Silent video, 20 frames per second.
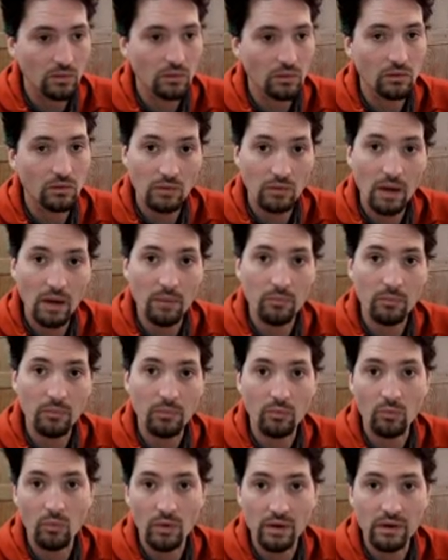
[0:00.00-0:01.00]
grep
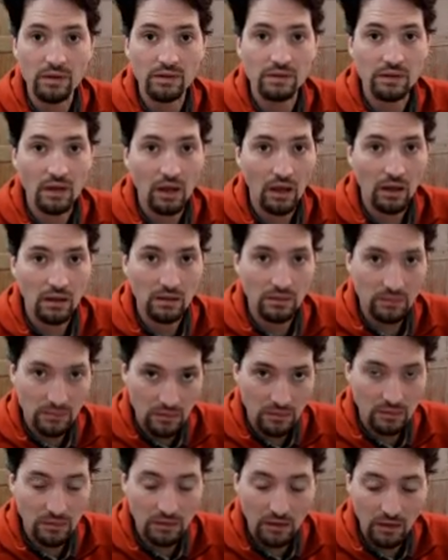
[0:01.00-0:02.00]
with a
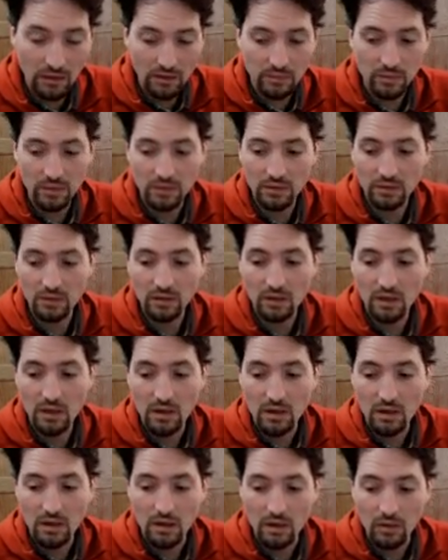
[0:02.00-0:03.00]
single argument,
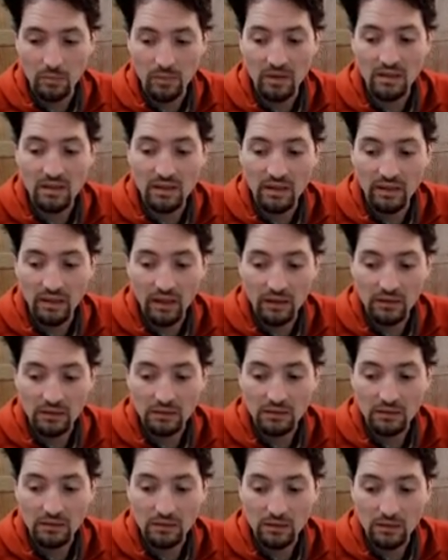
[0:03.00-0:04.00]
it means
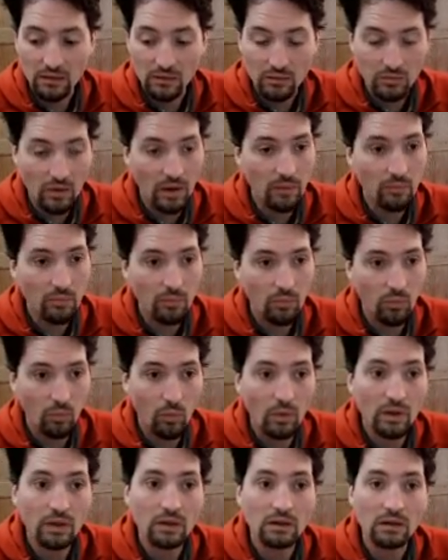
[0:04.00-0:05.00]
that grep
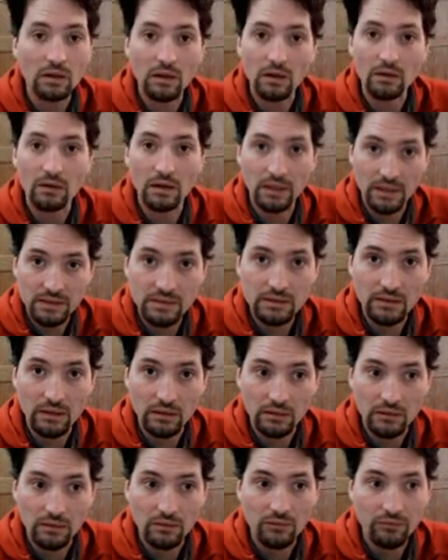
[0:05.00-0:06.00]
will
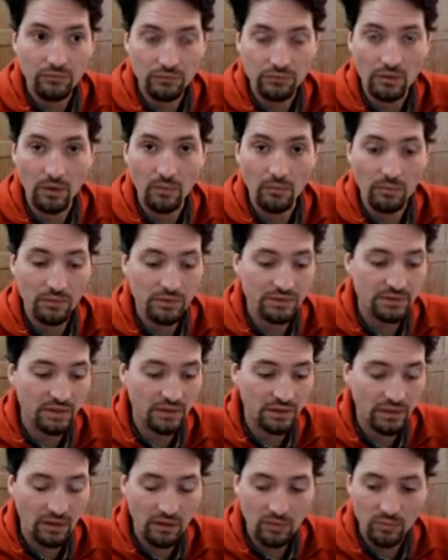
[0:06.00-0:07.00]
listen from the
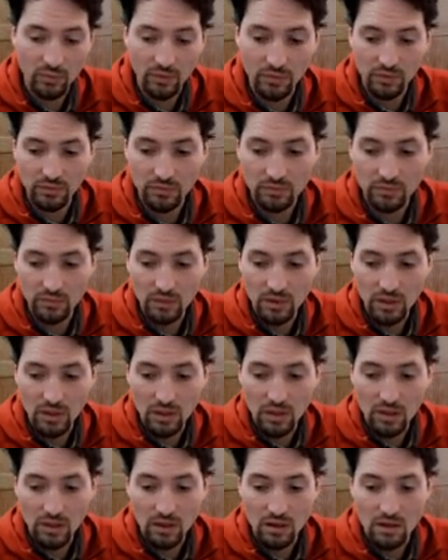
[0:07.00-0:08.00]
standard input.
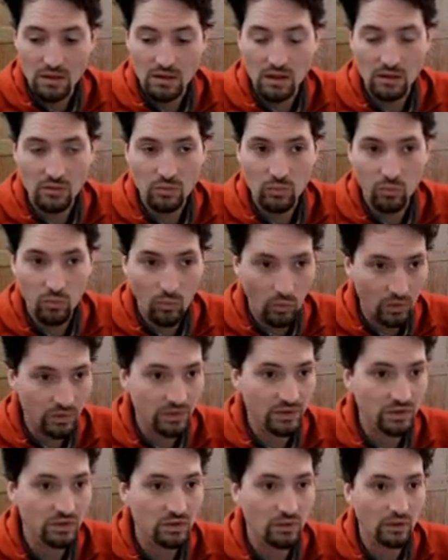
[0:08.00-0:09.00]
And that's what
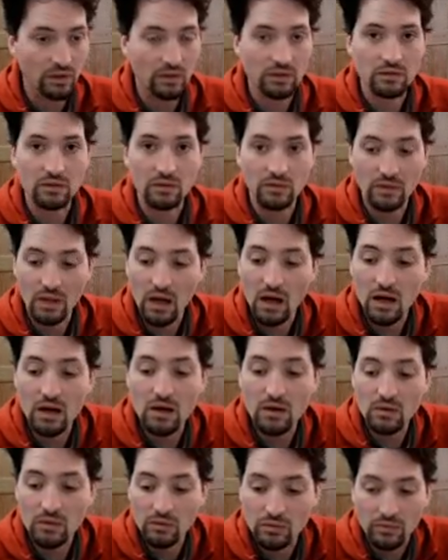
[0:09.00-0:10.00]
it's doing. So
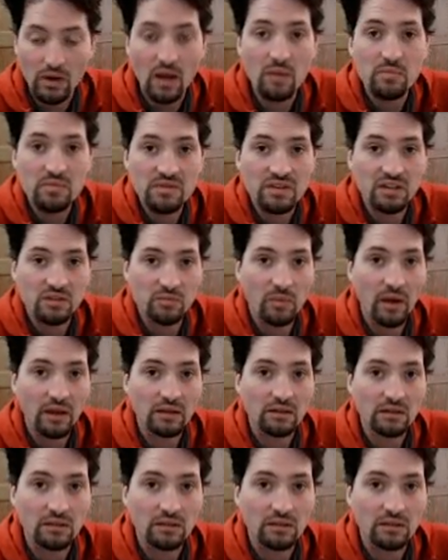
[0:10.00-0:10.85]
now grep is expecting